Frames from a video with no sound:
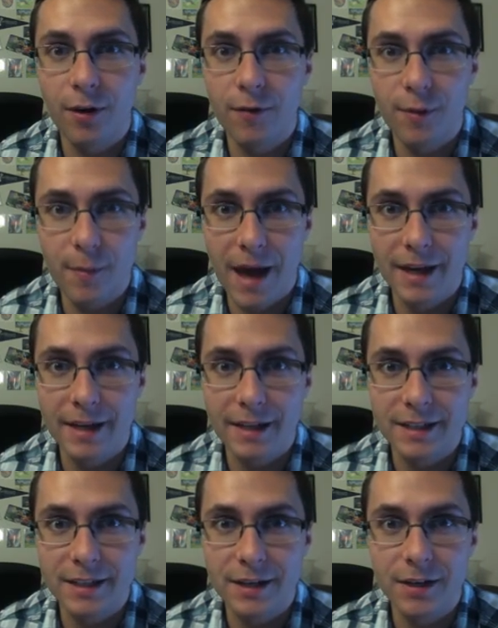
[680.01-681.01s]
of the madness.
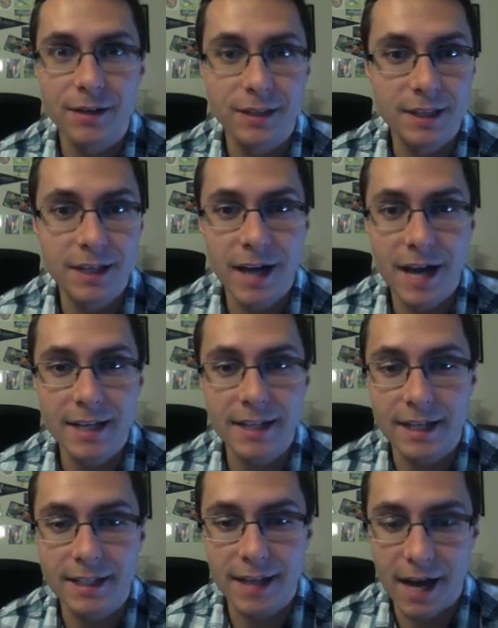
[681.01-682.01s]
So, see you guys
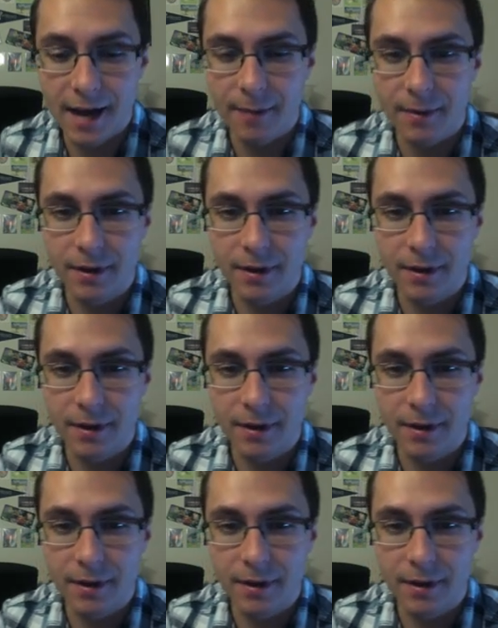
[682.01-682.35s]
next time.